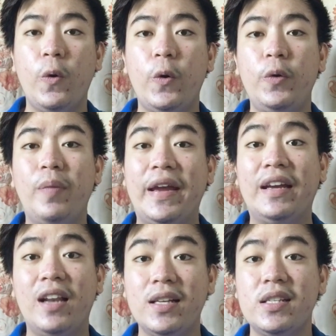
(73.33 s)
or by
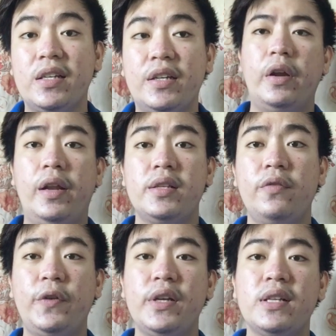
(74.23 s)
clusters. Let's
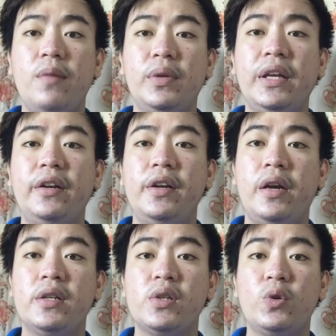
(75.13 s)
say for example, here in
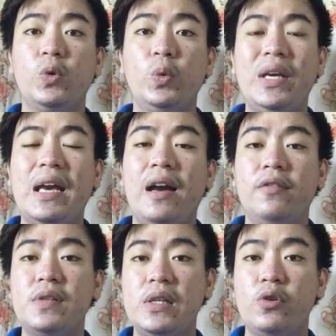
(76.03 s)
our school we
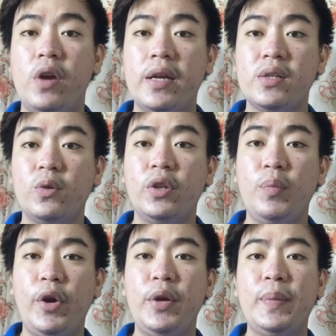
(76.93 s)
have senior high school
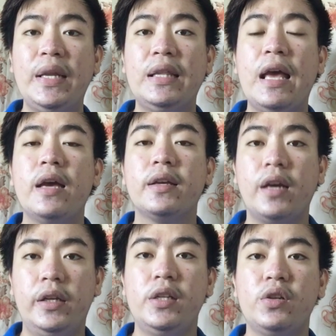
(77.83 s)
department,
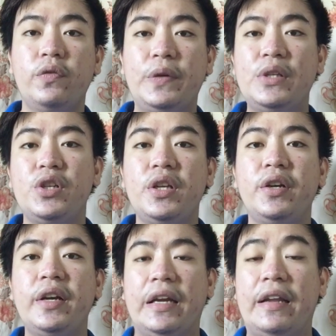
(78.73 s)
College of
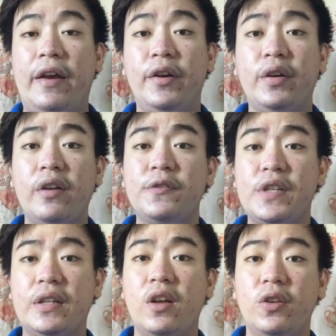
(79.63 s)
Engineering and Aircraft
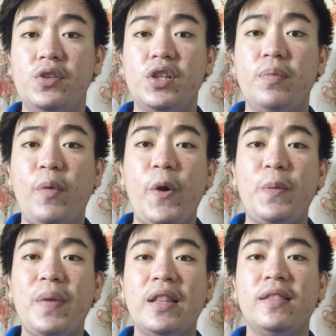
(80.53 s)
Technology
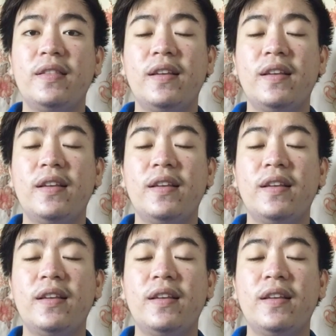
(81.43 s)
department,